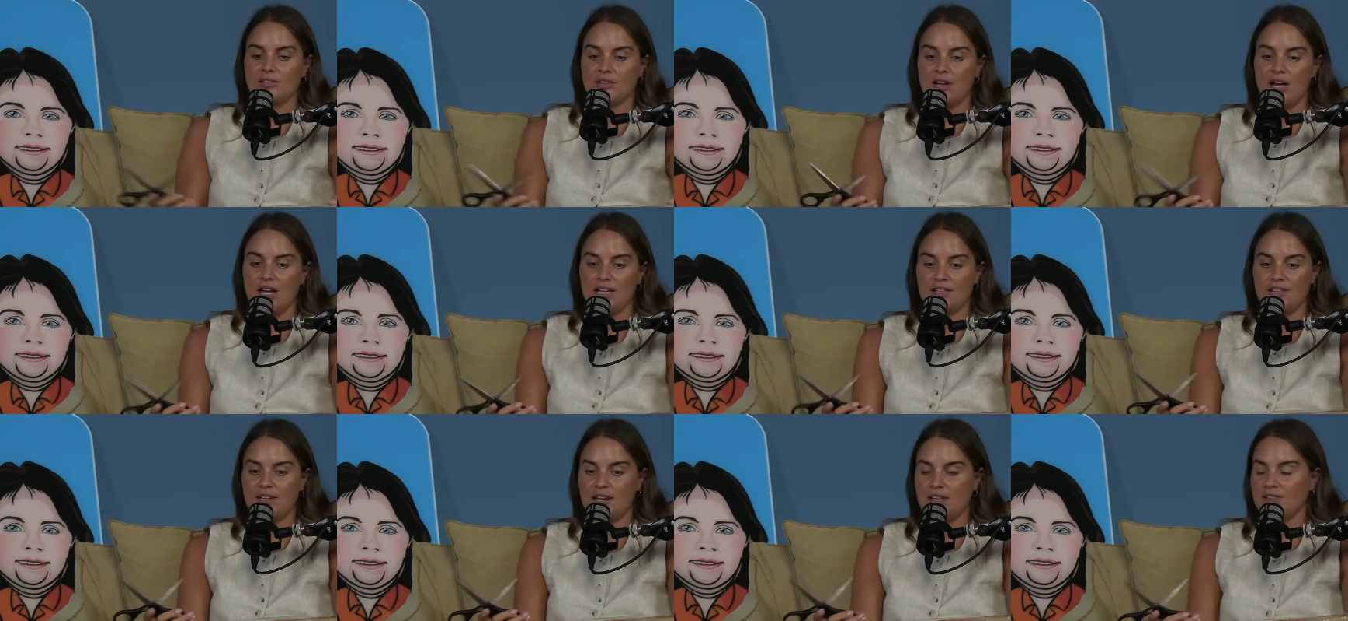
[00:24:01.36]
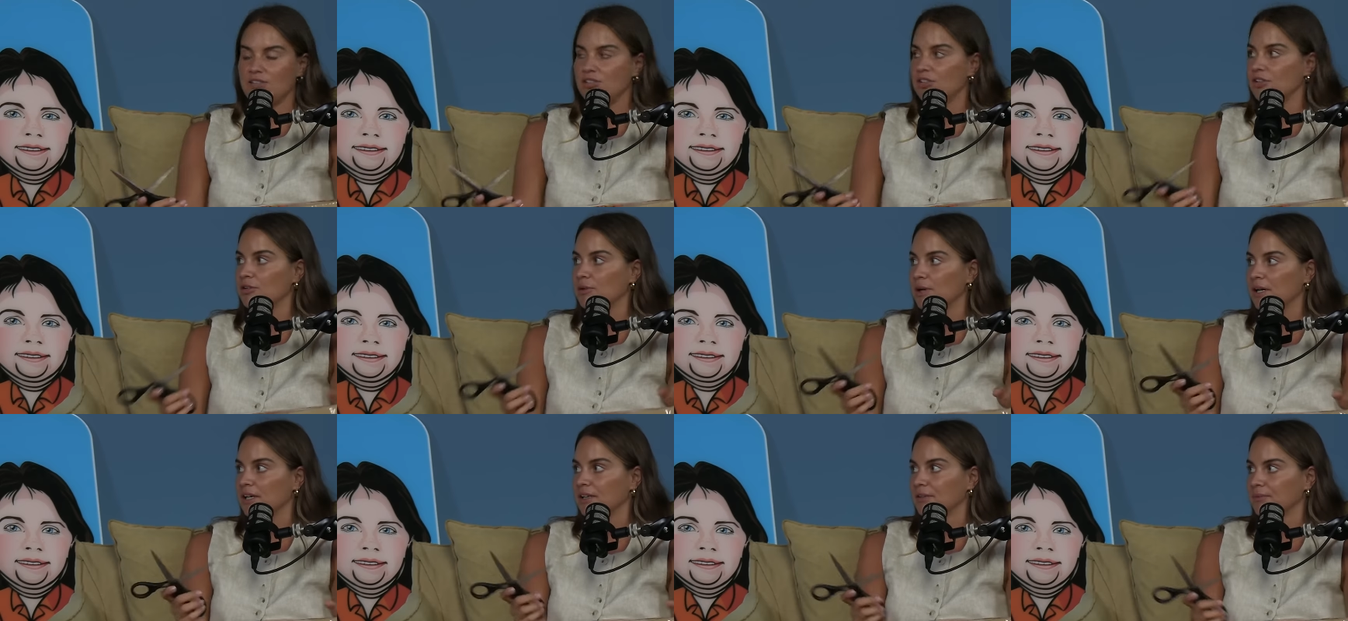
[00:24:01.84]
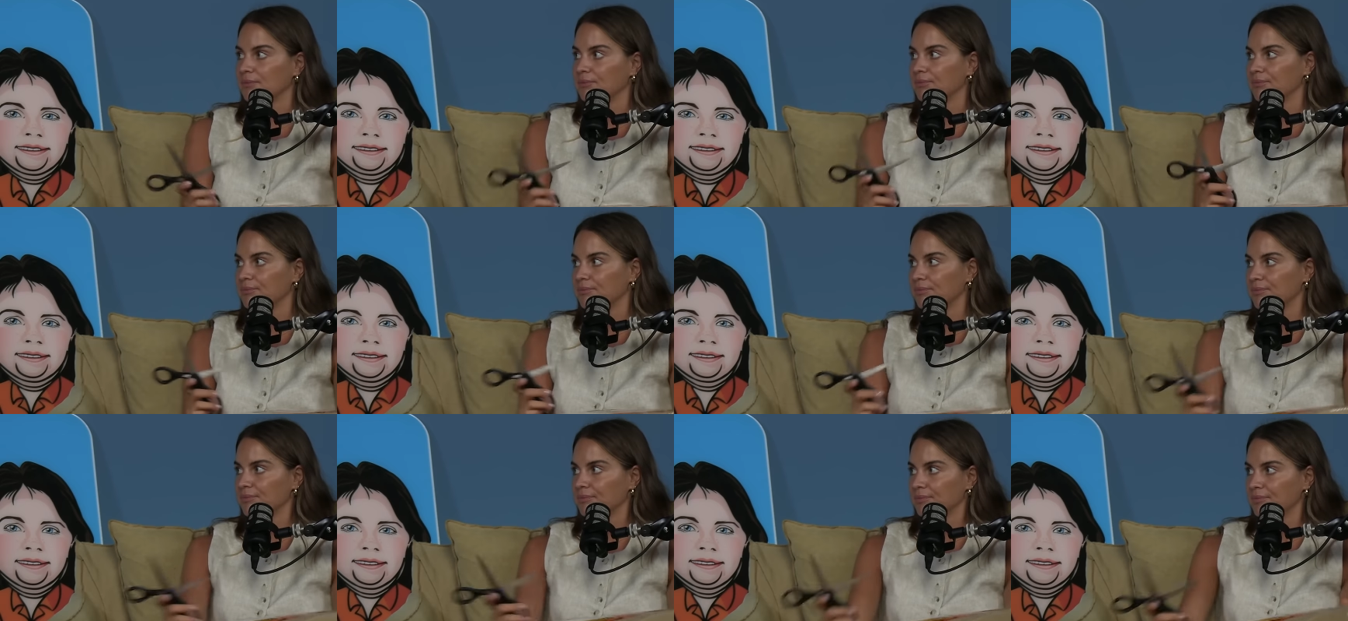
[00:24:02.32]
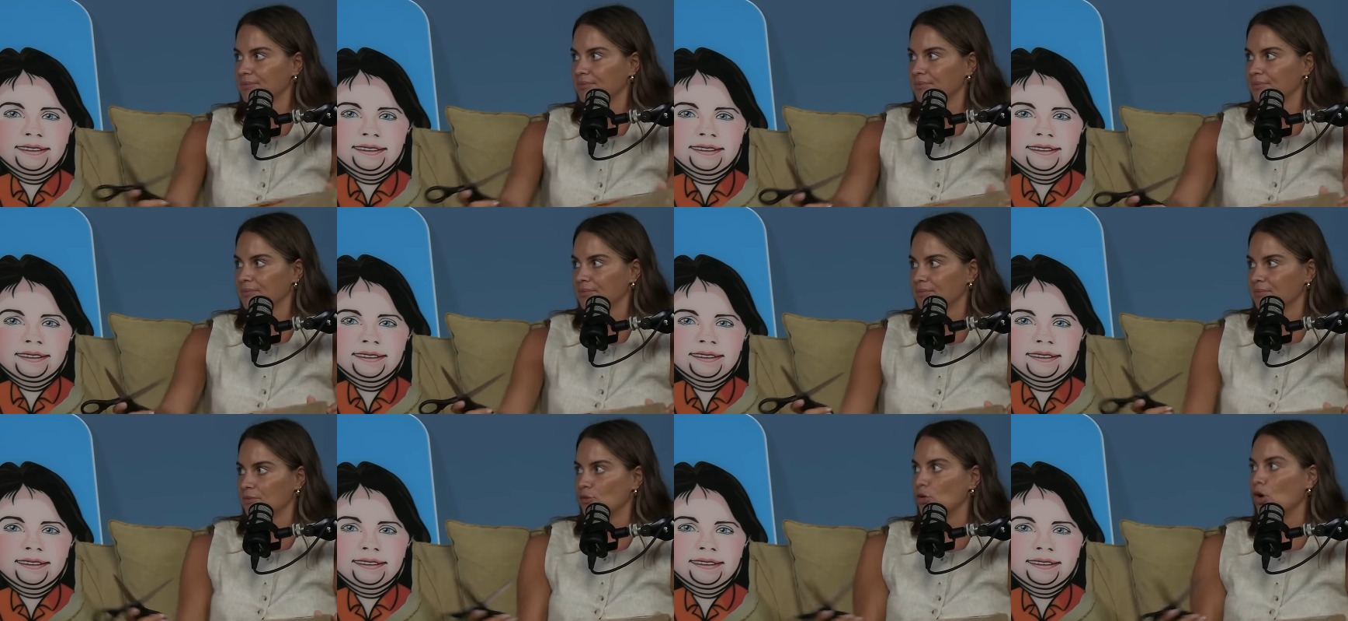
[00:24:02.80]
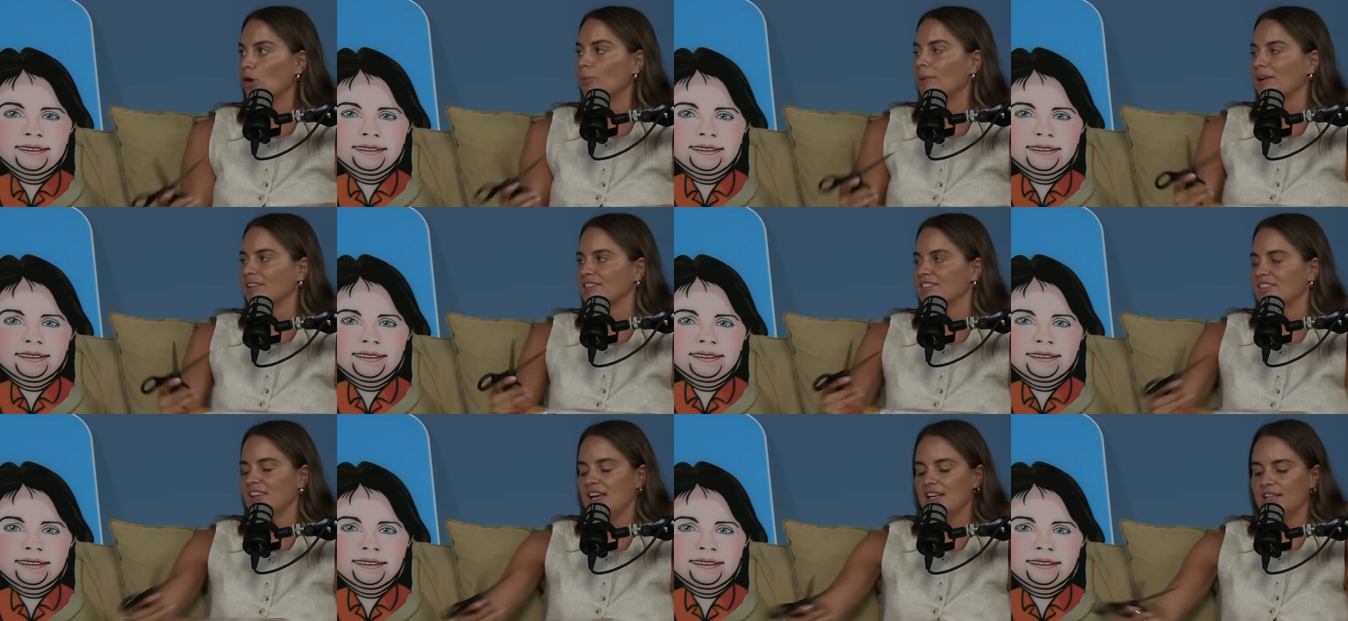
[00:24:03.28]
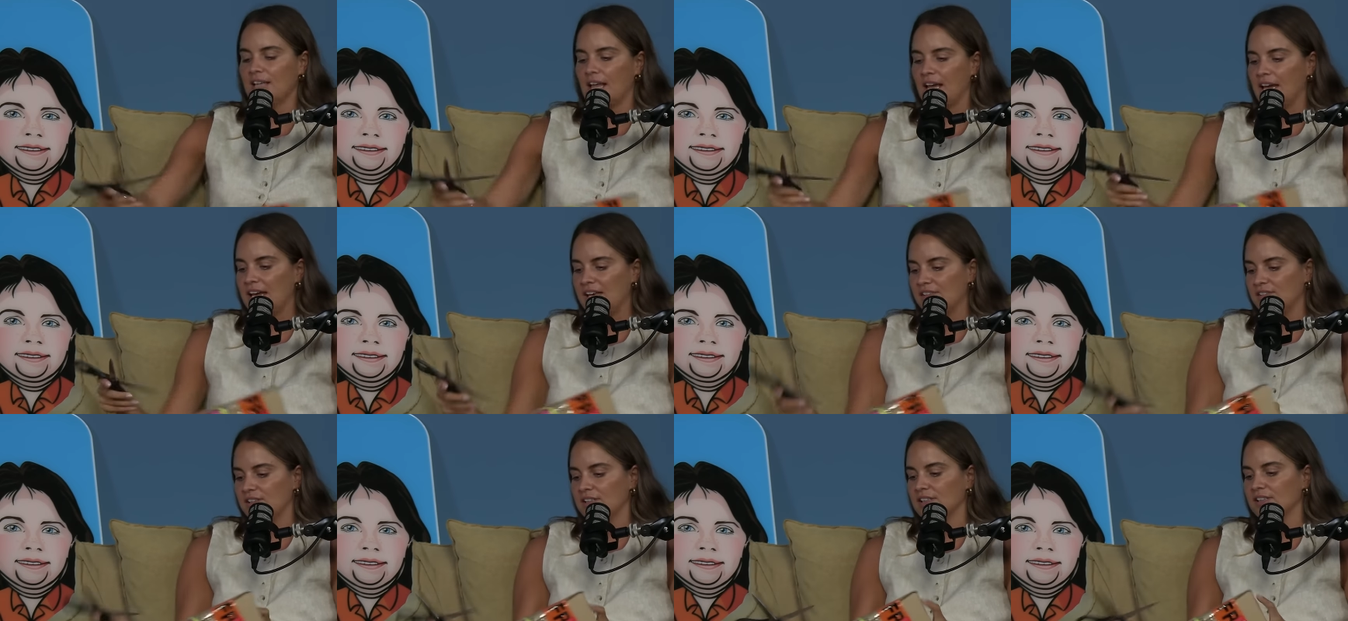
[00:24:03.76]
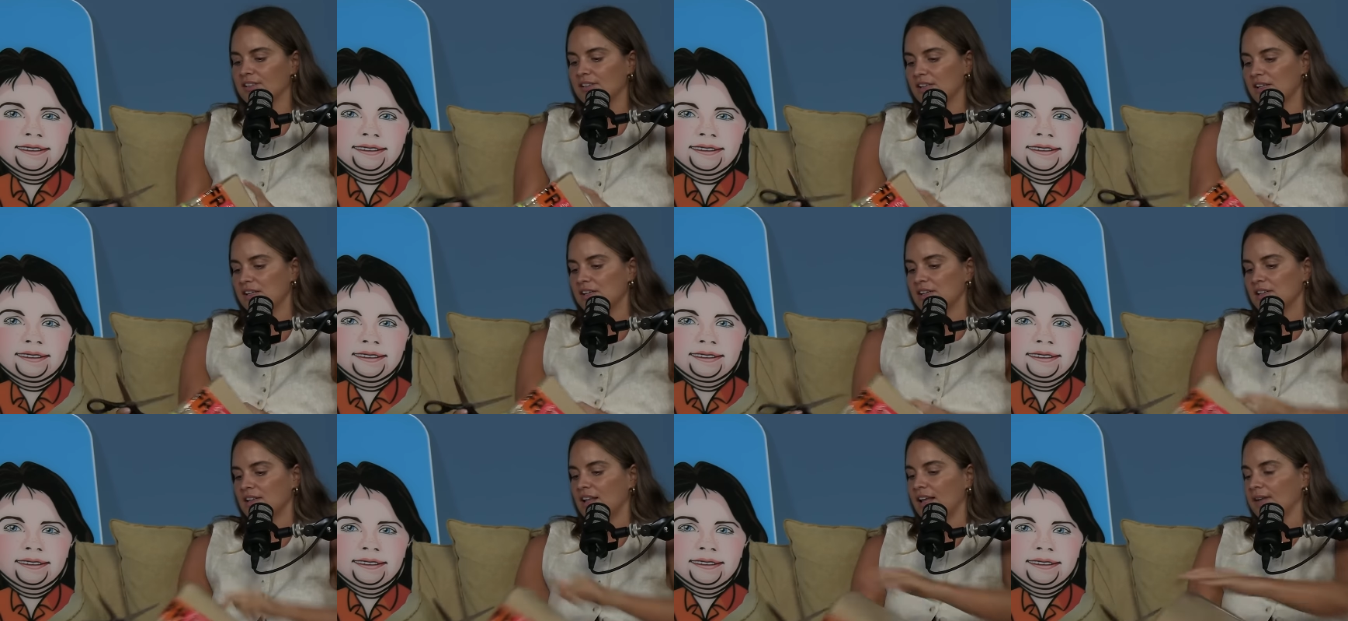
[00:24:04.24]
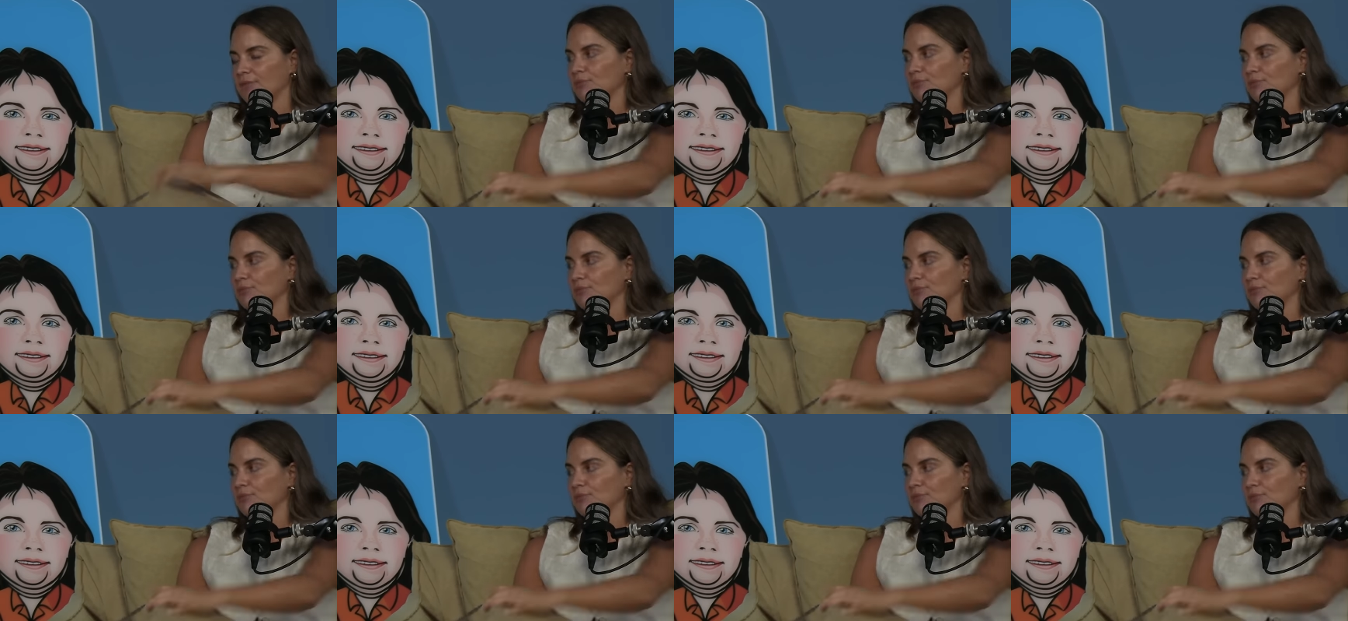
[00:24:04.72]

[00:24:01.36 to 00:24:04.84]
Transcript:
Speaker 1: night tattooing. Okay. Not my set, like as in like. Yeah,